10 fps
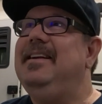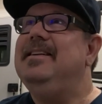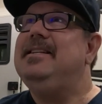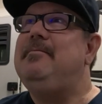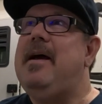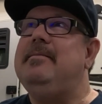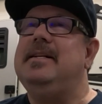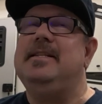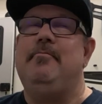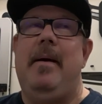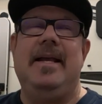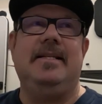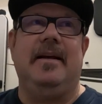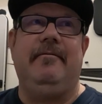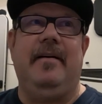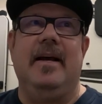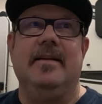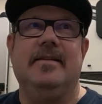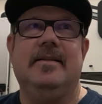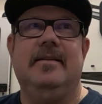Sometimes it's a basic
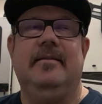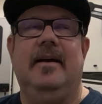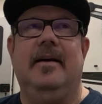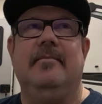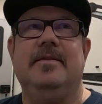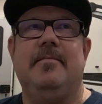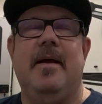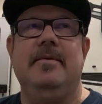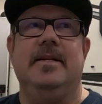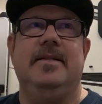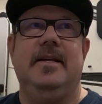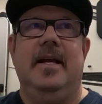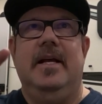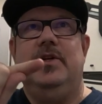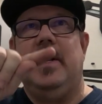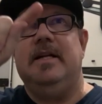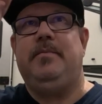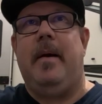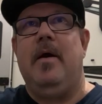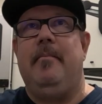fix. Sometimes it's
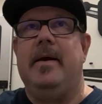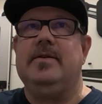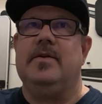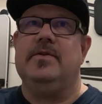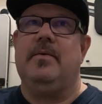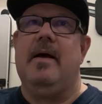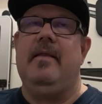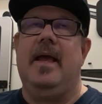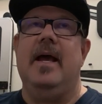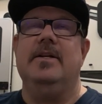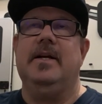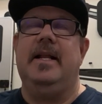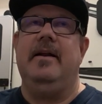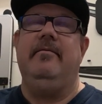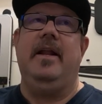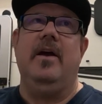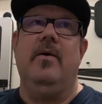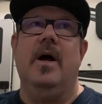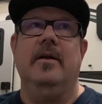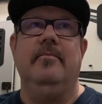transparent pixels around the edge. I did a
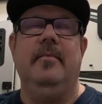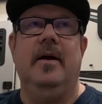video on